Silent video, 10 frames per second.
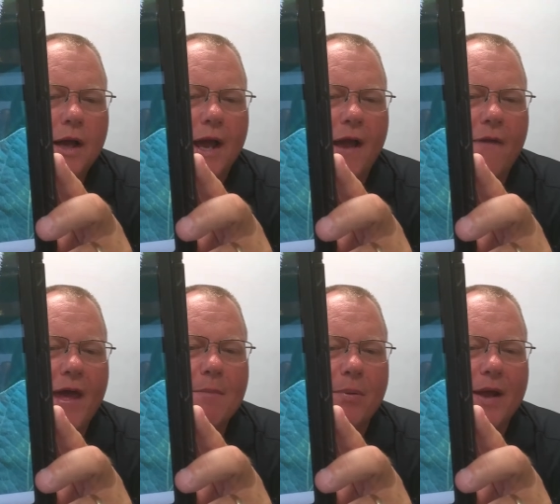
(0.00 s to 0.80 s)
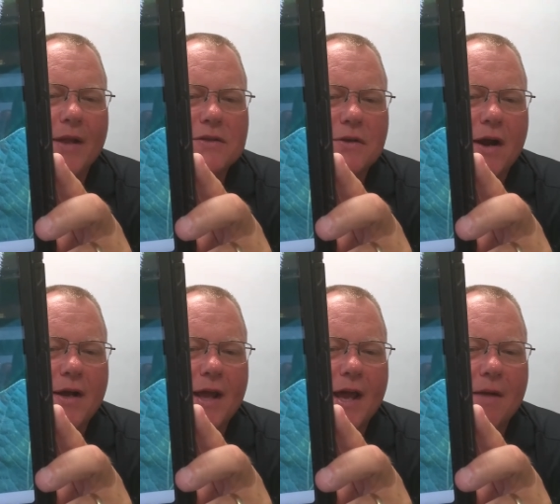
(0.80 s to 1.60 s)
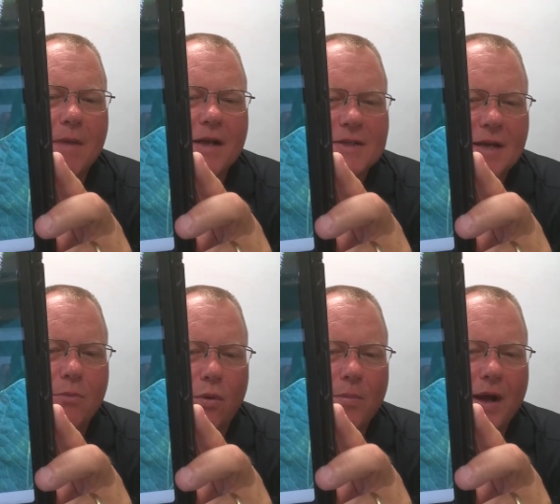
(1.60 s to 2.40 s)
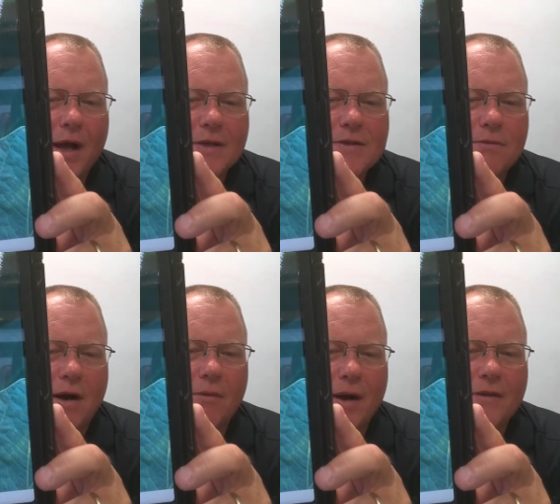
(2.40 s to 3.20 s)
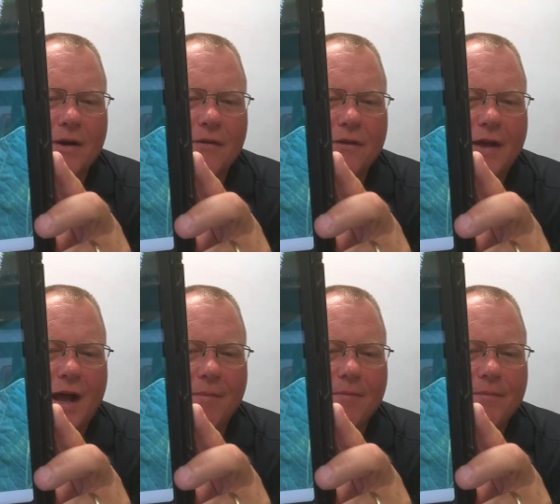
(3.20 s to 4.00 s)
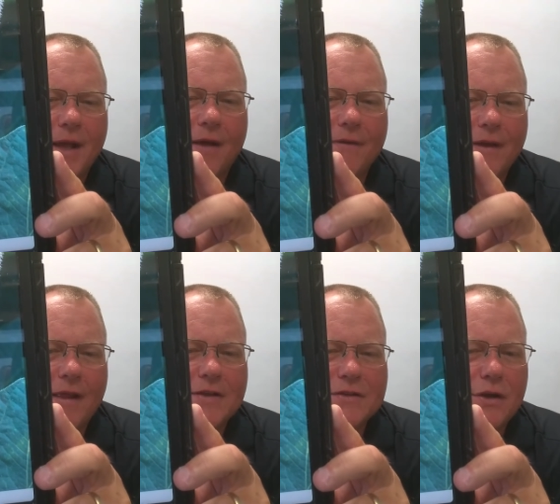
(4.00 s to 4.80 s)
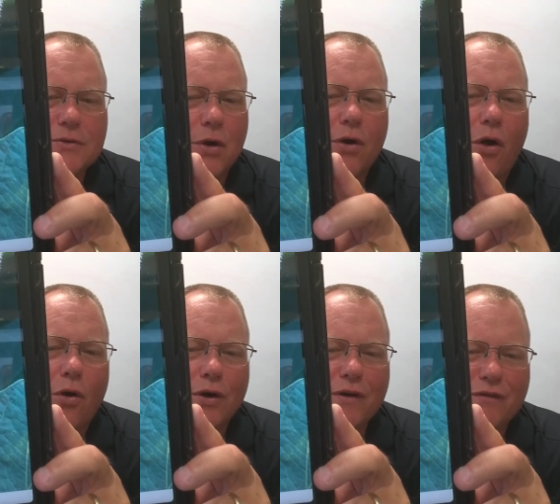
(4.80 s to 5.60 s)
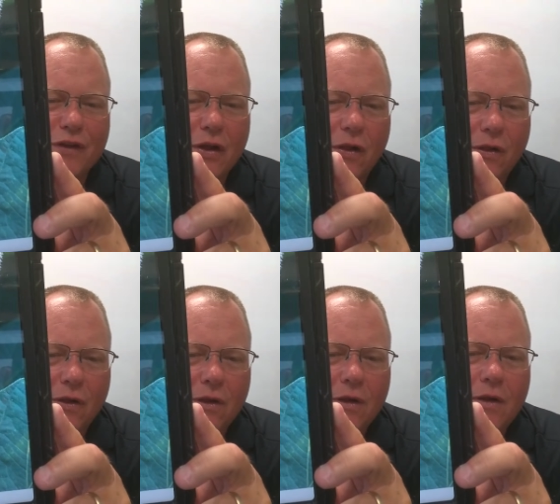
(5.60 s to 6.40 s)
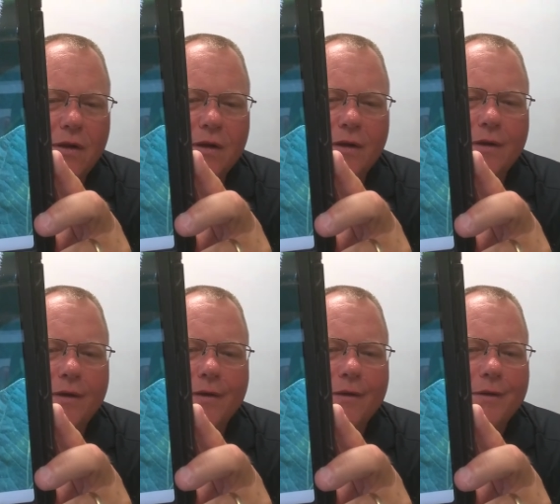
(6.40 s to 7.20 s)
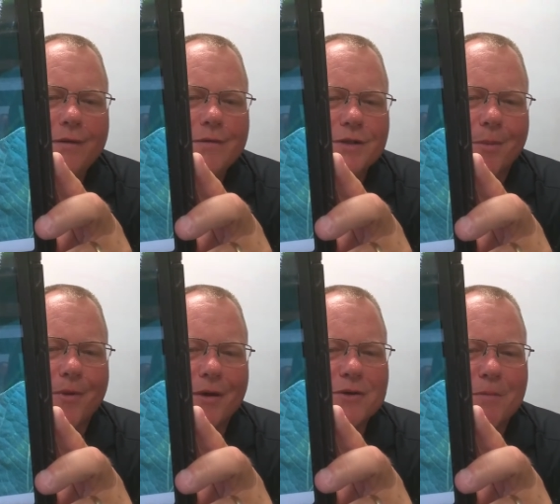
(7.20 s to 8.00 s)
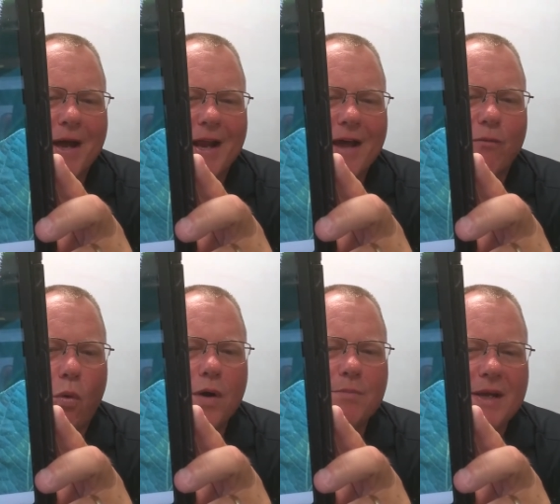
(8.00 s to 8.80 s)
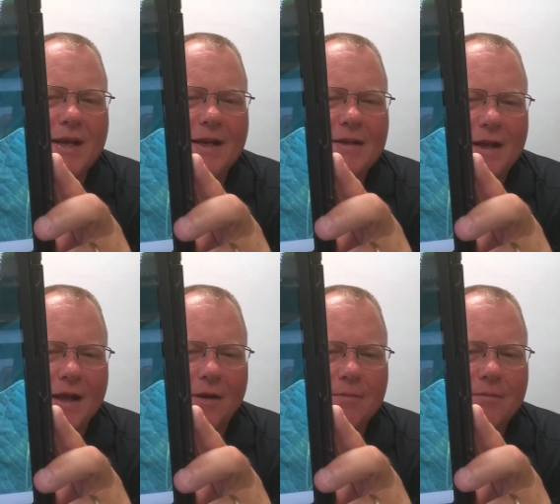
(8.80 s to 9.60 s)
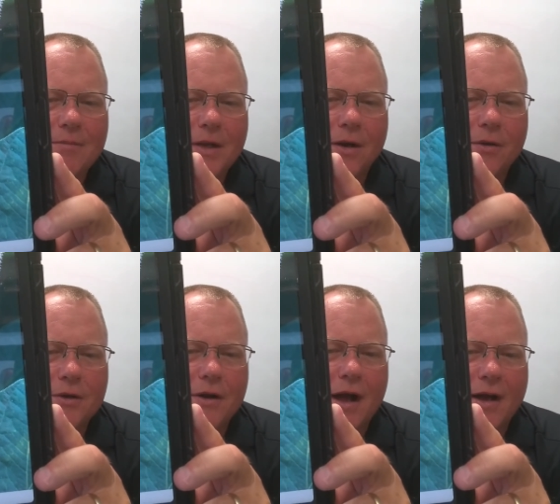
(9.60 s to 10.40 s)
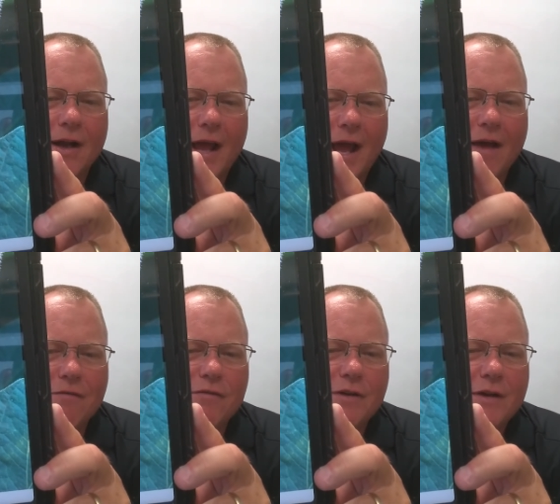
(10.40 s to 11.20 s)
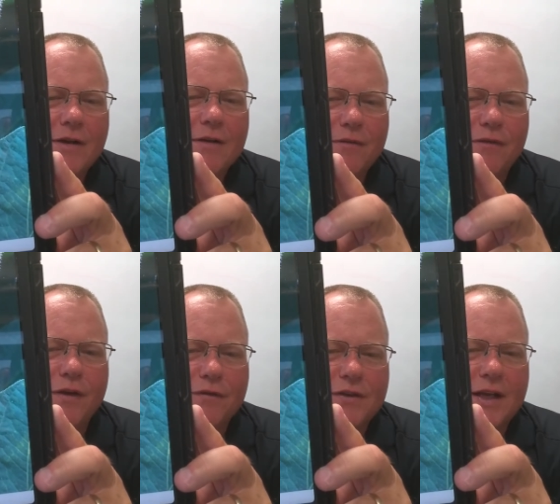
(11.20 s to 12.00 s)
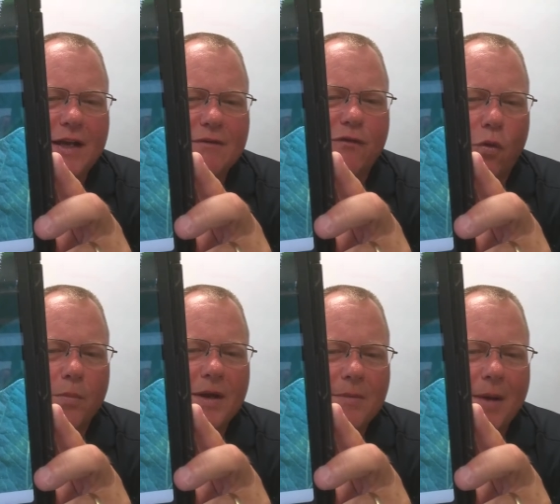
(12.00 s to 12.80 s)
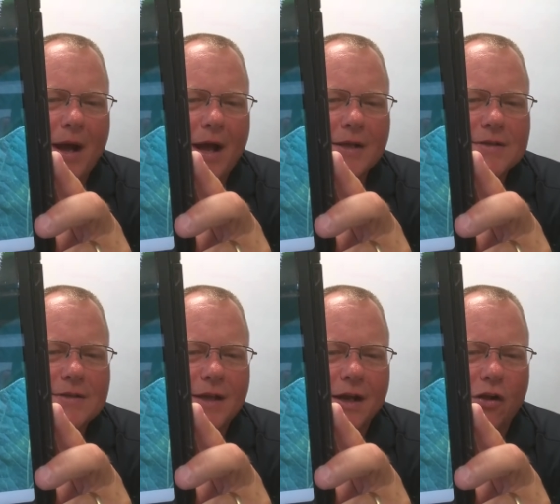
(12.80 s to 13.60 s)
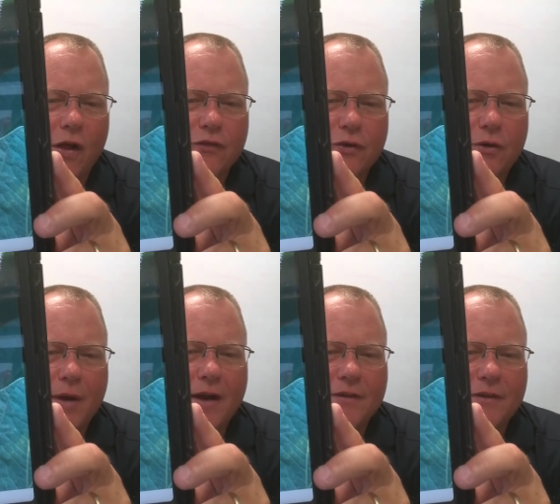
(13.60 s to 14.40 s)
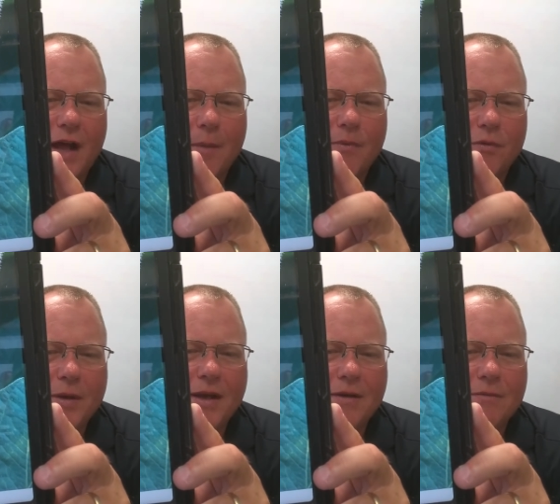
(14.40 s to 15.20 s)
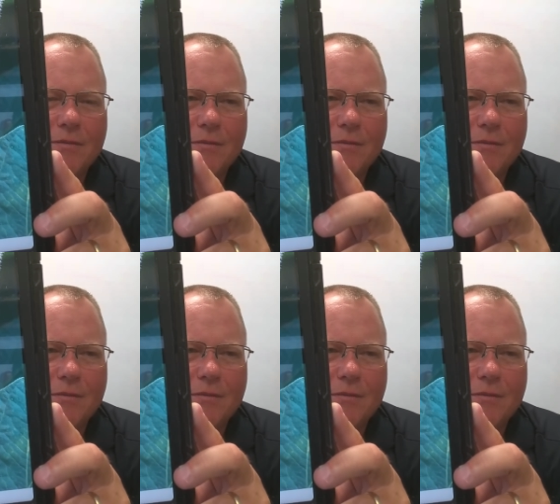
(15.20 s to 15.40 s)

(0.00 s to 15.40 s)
And that plant's trying to add about 10 more pods right there at the top. Now those aren't all going to fill. Some of those might have 1 bean in them. You're not going to have 15 4-bean pods in a cluster right at the top of a bean,